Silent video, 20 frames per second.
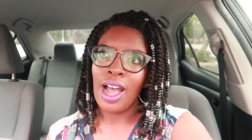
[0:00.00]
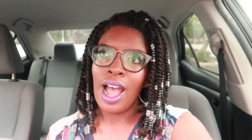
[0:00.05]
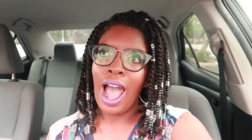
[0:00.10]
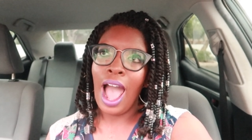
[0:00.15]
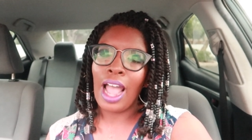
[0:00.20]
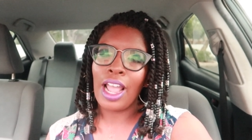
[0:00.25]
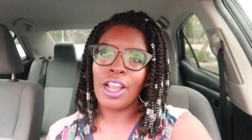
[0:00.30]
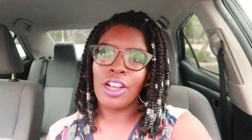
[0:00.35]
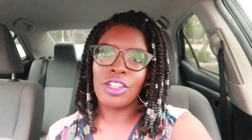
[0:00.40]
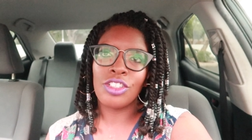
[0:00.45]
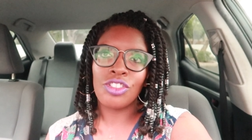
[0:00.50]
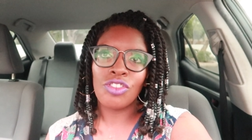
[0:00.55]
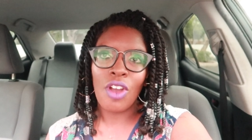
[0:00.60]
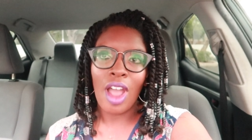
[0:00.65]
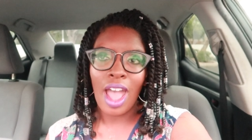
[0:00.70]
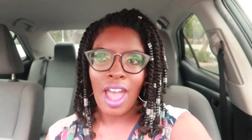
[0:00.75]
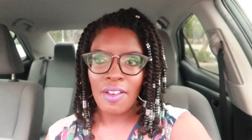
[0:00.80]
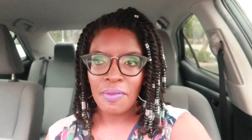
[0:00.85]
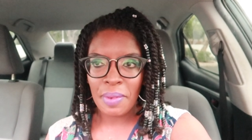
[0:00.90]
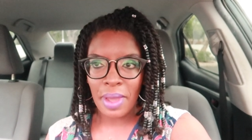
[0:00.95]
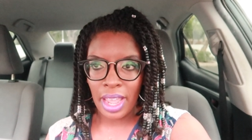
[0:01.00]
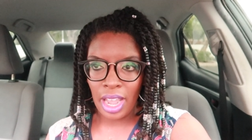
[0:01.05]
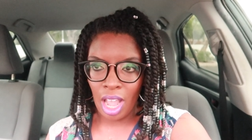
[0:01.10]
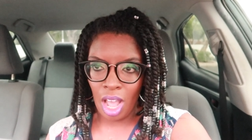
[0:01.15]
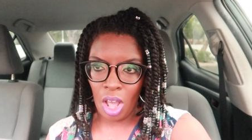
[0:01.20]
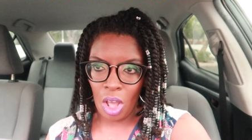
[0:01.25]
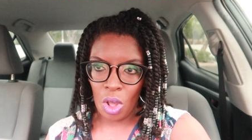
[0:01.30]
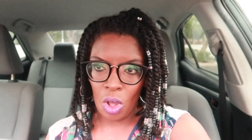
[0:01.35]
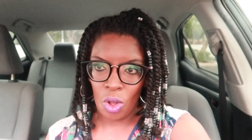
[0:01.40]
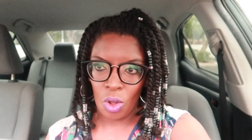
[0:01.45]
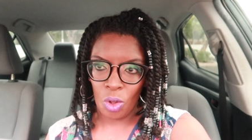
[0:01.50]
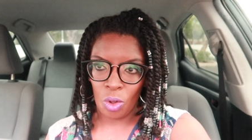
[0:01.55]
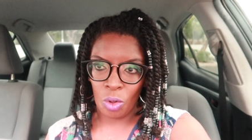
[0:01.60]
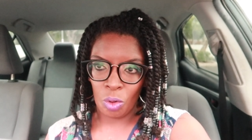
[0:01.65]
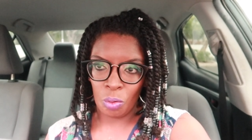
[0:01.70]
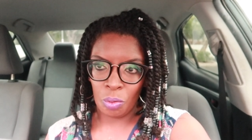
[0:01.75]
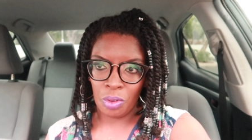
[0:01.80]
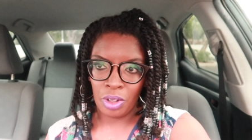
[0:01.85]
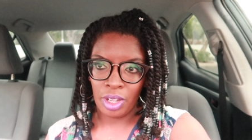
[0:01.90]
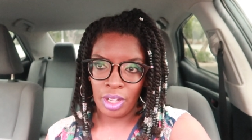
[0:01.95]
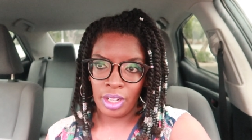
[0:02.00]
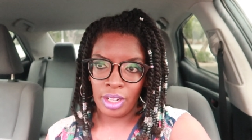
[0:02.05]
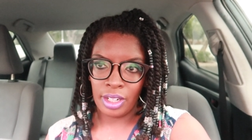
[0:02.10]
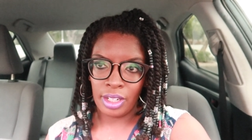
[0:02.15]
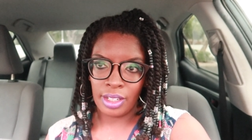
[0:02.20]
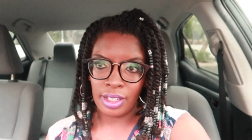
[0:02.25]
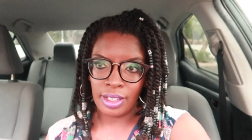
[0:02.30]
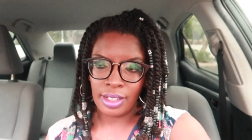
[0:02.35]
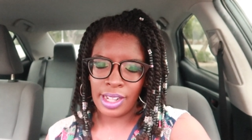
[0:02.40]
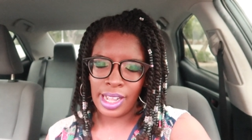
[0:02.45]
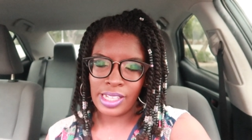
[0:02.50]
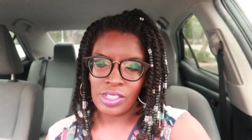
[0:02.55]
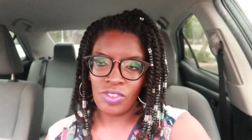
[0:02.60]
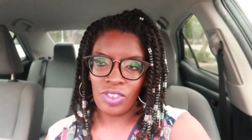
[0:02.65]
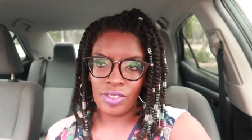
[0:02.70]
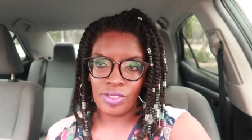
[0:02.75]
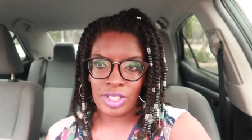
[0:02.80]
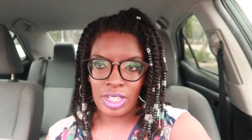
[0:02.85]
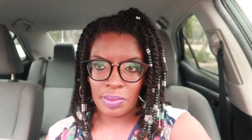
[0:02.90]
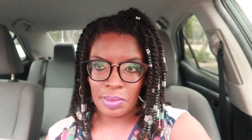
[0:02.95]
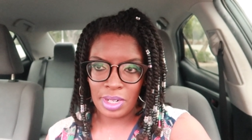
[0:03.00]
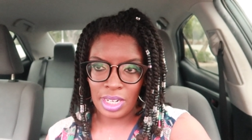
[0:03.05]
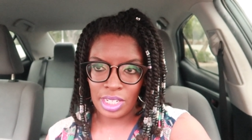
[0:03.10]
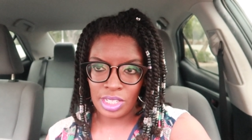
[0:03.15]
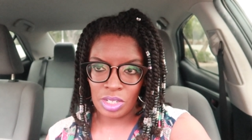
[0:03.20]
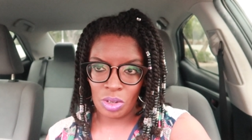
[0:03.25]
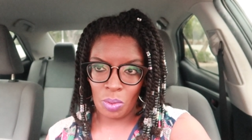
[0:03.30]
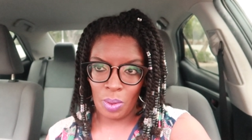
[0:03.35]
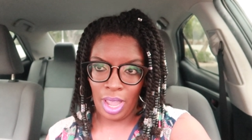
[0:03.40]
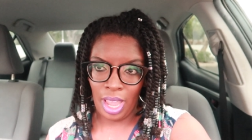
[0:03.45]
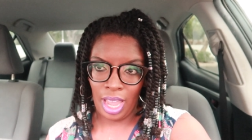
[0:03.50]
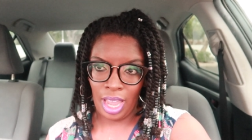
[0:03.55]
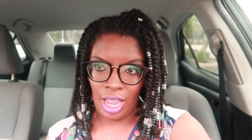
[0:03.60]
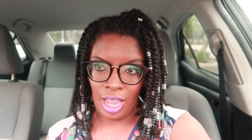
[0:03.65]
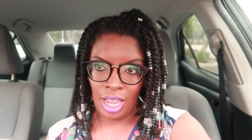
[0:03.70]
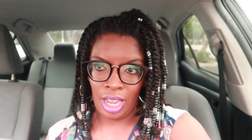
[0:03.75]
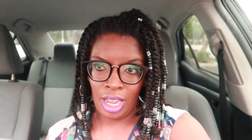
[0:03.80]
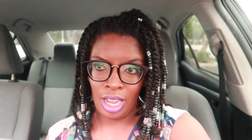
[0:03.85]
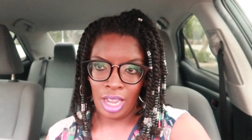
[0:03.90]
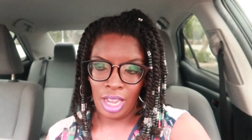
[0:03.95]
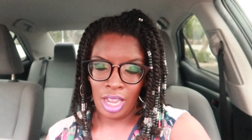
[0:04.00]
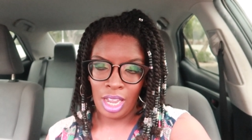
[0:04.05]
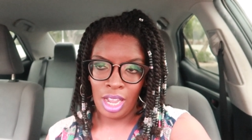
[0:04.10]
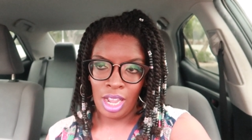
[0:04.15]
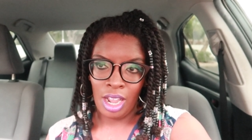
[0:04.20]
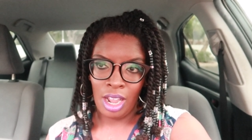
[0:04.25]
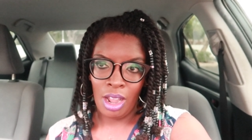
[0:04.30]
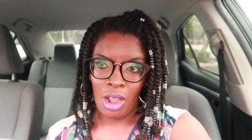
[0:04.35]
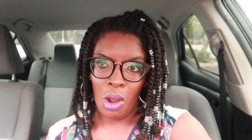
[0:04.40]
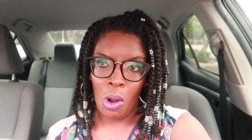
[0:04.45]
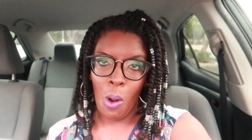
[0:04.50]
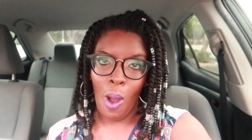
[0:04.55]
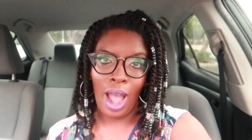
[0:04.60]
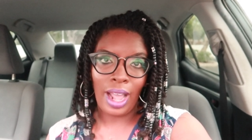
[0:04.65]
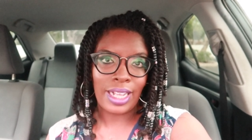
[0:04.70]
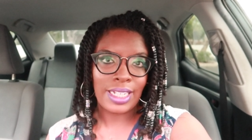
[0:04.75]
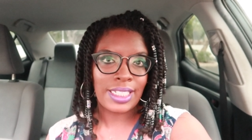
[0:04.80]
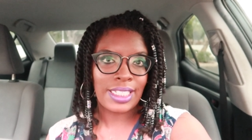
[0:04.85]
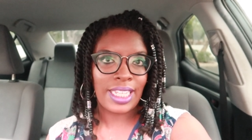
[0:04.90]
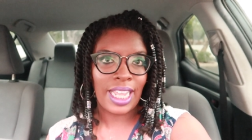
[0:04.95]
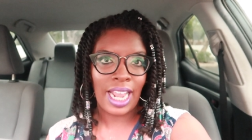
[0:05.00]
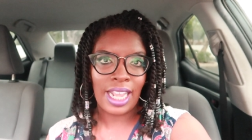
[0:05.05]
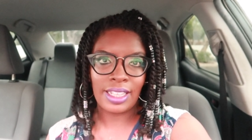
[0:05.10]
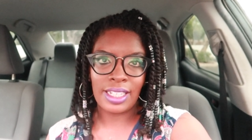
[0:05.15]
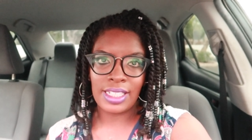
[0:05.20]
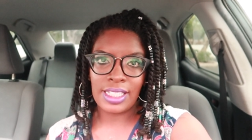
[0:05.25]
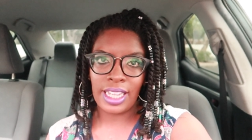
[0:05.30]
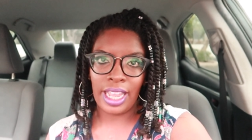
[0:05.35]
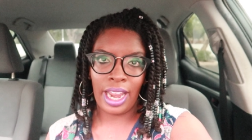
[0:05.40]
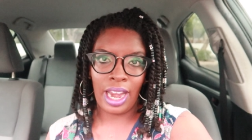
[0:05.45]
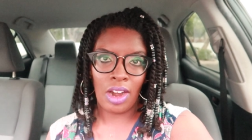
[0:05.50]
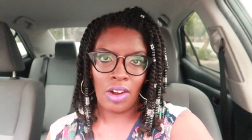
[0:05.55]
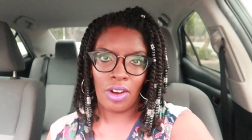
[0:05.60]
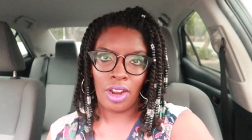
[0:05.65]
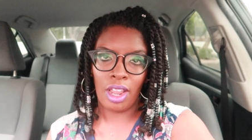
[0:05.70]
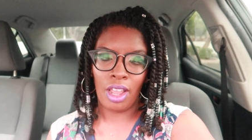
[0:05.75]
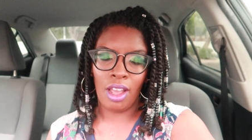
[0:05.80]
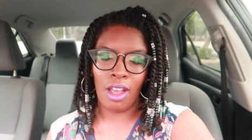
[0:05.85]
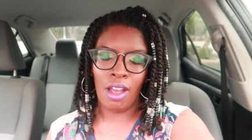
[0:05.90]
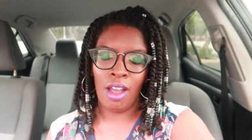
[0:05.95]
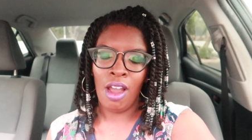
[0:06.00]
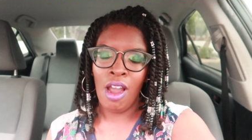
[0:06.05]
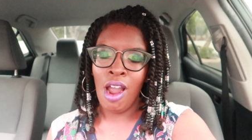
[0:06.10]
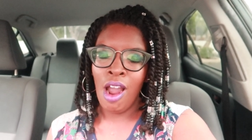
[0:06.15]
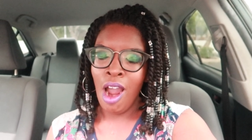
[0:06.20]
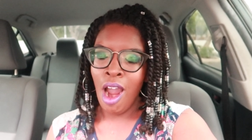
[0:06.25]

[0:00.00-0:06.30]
I could drive back home. That's 15 minutes away. Or I could stay in this area.